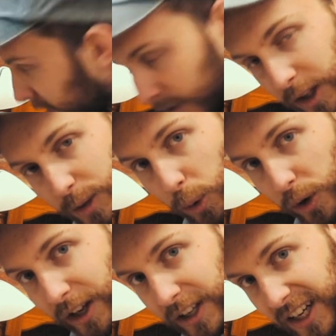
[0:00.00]
So at this
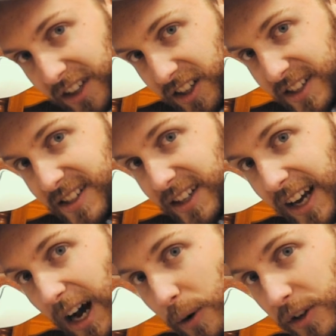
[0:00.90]
point now you can actually see
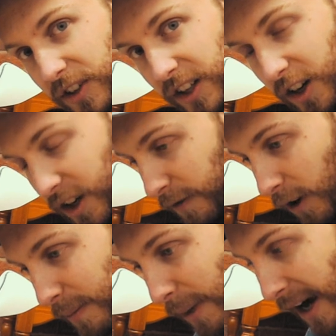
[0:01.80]
how it's going to kind of like